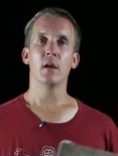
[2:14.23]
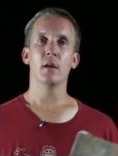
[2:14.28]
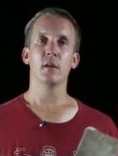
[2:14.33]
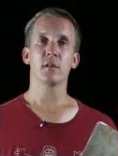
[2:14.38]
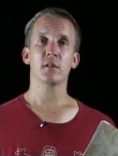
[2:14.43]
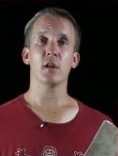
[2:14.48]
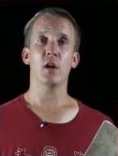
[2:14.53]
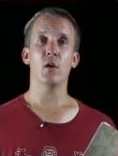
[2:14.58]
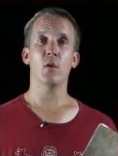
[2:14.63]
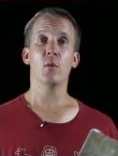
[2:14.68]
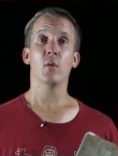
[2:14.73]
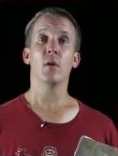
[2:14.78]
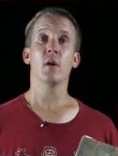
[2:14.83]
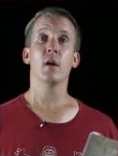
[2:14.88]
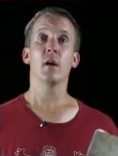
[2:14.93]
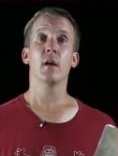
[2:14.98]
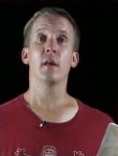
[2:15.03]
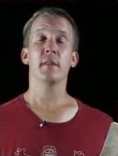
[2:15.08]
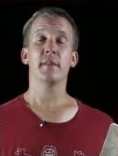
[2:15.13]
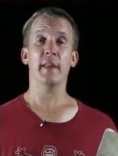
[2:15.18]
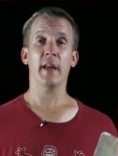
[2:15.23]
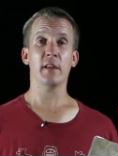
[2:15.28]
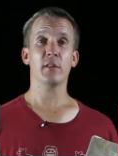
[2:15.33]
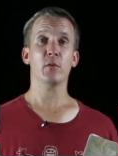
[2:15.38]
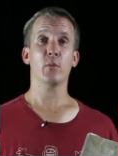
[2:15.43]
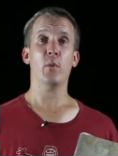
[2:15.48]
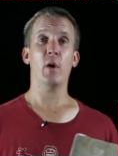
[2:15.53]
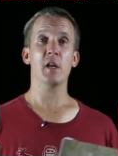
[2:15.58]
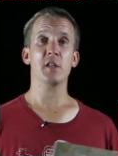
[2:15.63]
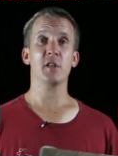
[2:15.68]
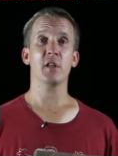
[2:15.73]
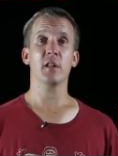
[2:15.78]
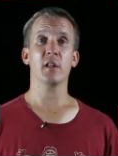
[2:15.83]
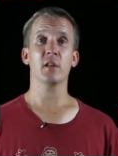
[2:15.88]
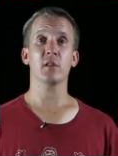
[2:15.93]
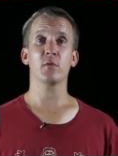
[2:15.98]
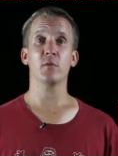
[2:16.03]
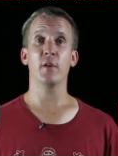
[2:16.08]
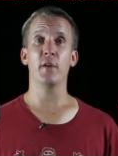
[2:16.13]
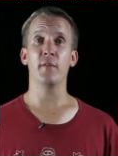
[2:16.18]
So, thanks for watching
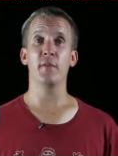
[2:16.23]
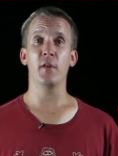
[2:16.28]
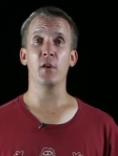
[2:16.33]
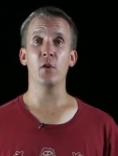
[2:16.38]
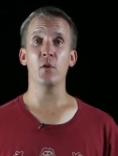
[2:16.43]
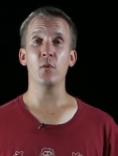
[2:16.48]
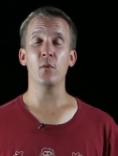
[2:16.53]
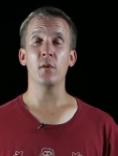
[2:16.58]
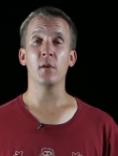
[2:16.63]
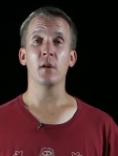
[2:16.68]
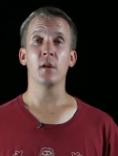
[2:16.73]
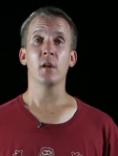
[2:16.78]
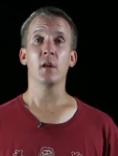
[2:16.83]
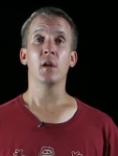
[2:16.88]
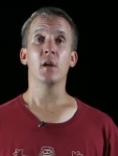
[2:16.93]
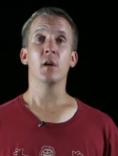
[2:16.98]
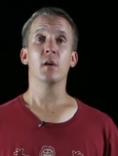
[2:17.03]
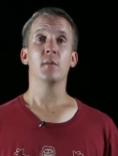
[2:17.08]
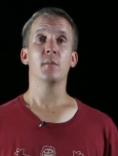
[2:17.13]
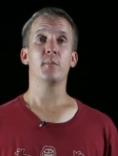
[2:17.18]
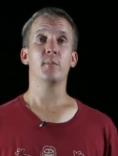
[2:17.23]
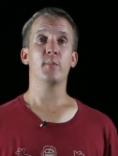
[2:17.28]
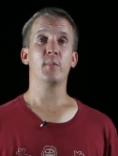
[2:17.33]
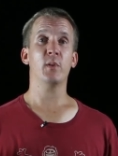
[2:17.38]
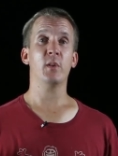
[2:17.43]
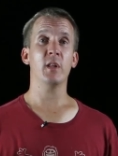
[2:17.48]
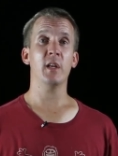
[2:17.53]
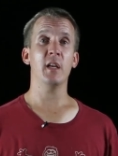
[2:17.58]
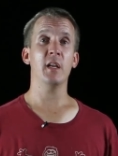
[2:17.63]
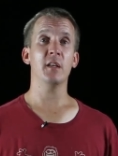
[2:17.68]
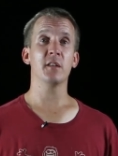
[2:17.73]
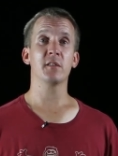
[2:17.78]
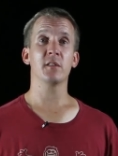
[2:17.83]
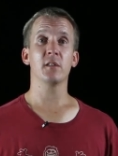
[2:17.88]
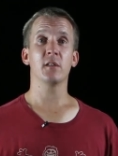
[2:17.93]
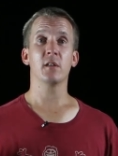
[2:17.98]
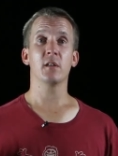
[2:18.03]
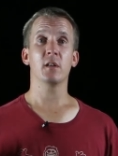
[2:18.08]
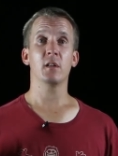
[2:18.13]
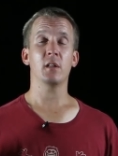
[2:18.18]
this review. Please
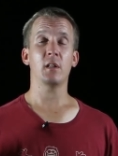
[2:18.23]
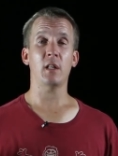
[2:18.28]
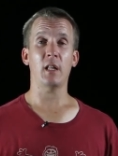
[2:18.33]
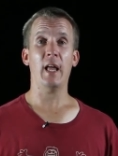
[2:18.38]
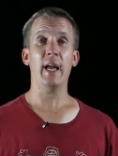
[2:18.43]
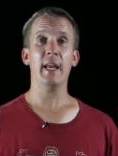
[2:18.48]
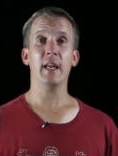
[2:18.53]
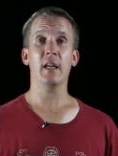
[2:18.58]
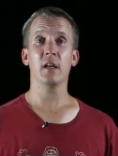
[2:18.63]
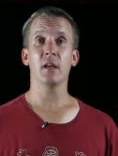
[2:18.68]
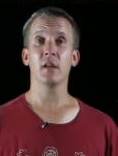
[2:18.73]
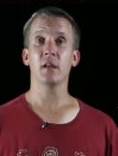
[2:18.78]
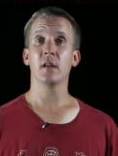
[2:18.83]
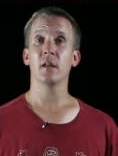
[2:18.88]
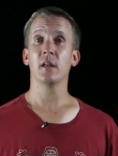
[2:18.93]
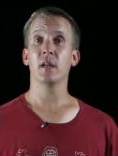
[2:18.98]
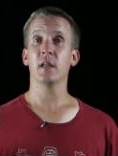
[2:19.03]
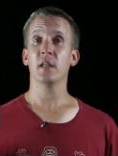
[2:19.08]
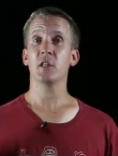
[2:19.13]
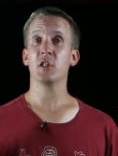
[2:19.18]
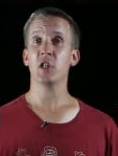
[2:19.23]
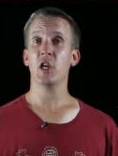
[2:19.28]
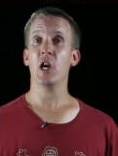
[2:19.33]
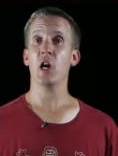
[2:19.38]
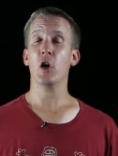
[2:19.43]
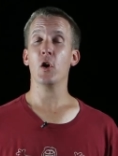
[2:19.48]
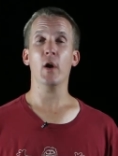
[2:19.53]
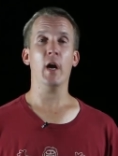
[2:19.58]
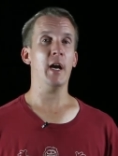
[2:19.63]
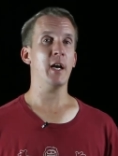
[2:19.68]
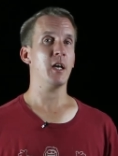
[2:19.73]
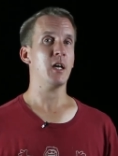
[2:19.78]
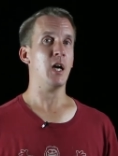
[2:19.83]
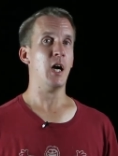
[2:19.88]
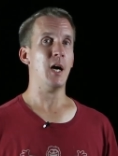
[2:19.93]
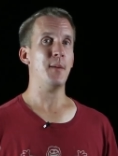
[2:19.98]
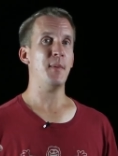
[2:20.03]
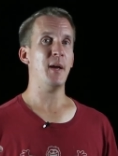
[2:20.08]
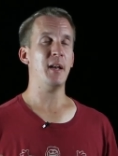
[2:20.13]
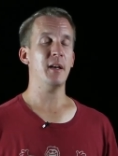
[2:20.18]
like, share, and
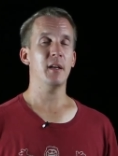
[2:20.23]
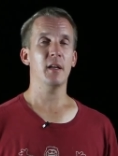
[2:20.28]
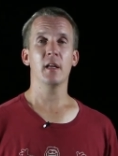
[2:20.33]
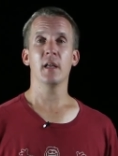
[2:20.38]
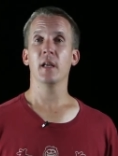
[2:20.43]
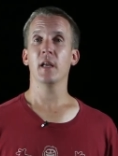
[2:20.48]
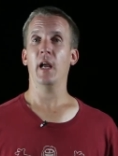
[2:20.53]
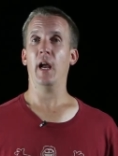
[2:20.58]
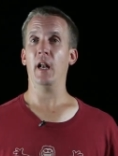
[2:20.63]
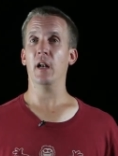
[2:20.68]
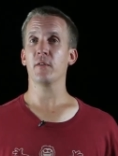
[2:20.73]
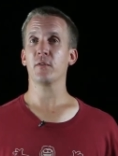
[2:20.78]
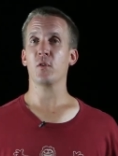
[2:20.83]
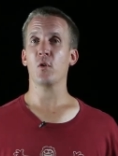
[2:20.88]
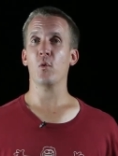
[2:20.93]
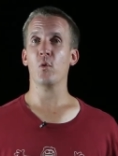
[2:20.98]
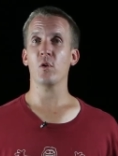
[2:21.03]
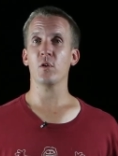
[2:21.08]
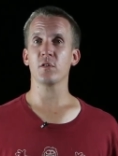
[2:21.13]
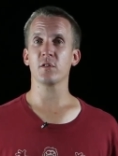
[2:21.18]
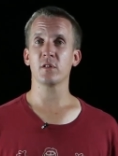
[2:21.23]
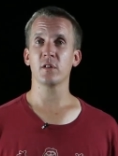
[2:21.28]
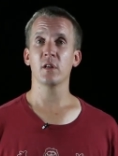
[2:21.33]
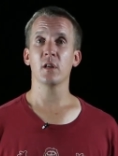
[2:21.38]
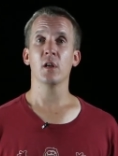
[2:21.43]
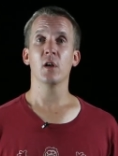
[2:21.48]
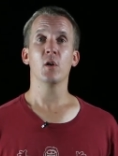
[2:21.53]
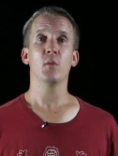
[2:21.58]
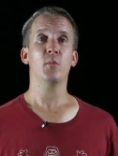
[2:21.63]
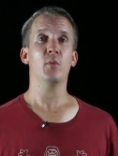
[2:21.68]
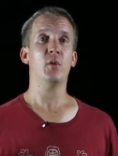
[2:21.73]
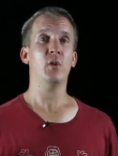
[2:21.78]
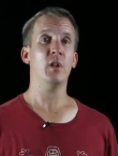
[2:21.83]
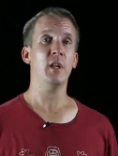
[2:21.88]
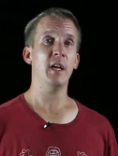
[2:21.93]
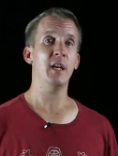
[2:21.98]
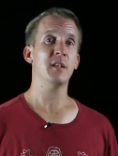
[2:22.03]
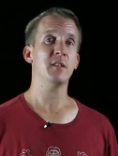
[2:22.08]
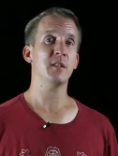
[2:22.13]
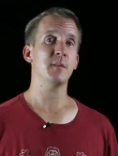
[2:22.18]
comment. And of course,
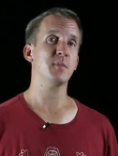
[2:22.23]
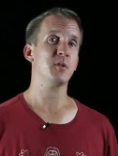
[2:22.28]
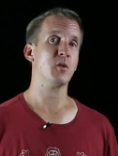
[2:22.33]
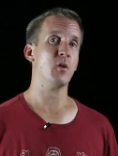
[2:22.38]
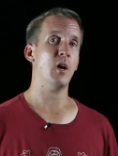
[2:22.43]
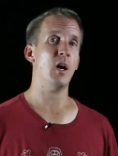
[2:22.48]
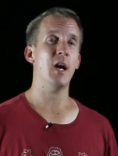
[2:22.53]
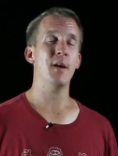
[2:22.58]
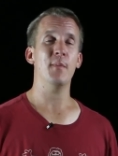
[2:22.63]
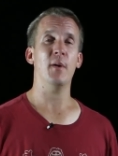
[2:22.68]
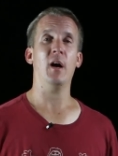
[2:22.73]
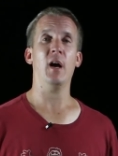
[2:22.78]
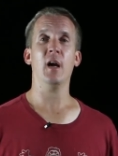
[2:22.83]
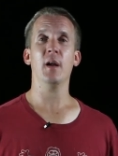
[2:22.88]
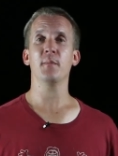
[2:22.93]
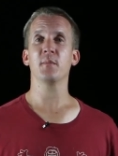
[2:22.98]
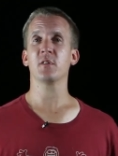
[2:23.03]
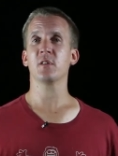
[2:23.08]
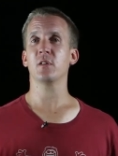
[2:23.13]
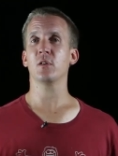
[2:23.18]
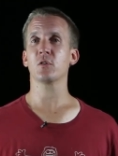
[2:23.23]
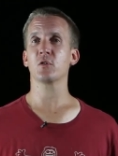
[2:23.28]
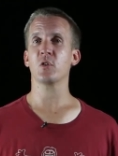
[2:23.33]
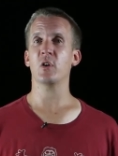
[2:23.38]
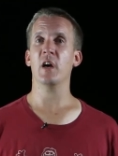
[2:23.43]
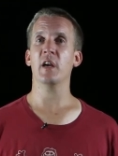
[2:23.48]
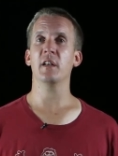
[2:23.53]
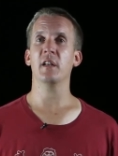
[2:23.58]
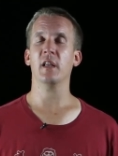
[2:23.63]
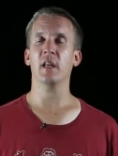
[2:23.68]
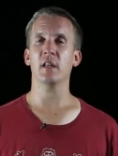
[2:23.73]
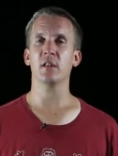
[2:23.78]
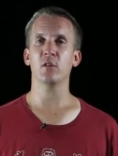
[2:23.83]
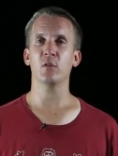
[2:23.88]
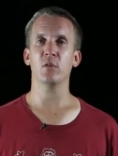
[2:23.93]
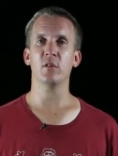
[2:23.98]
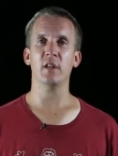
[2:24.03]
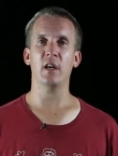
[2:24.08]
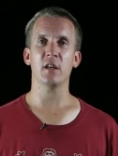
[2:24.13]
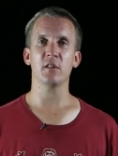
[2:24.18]
please subscribe. I am still trying to get to
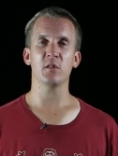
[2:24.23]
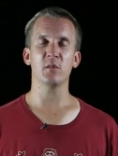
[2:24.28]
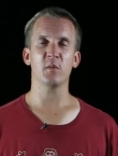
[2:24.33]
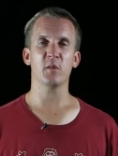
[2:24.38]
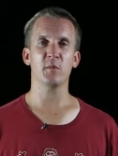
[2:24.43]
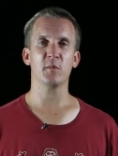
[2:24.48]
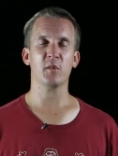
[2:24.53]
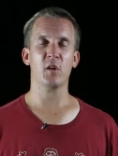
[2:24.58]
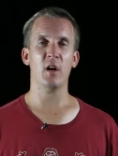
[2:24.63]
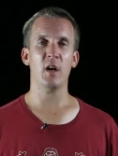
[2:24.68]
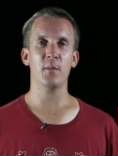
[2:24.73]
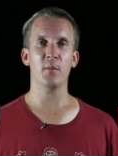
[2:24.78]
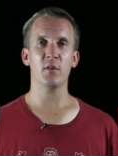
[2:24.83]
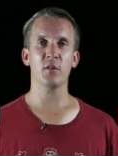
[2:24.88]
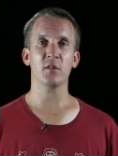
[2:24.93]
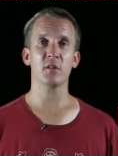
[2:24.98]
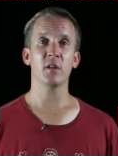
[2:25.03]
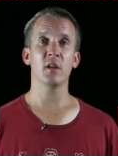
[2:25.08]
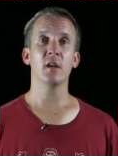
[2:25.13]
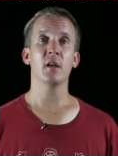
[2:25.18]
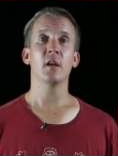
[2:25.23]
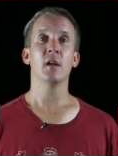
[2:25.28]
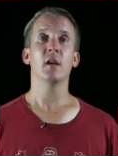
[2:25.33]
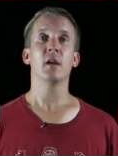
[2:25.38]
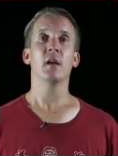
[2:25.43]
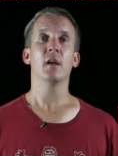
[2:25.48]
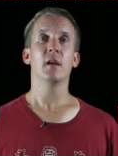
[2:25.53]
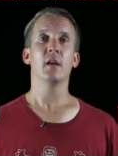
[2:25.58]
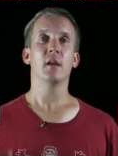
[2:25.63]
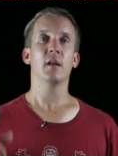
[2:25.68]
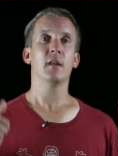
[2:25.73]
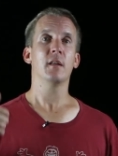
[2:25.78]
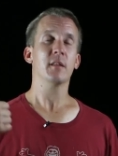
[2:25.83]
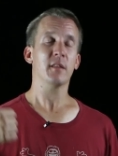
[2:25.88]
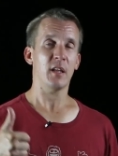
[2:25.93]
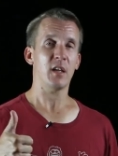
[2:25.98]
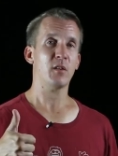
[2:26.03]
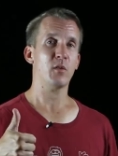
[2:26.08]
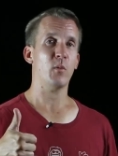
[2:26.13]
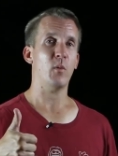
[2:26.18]
1,000 subscribers.
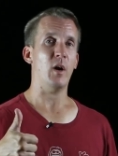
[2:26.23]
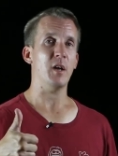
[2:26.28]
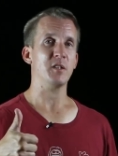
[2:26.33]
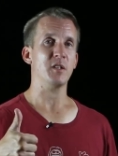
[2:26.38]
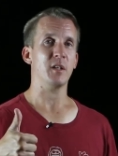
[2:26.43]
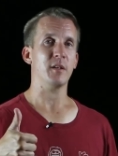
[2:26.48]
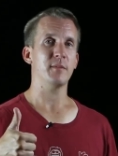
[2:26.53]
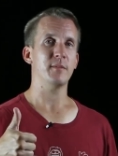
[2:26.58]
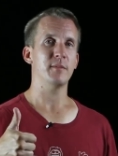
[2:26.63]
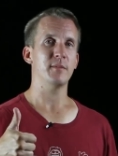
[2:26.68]
Thanks for watching.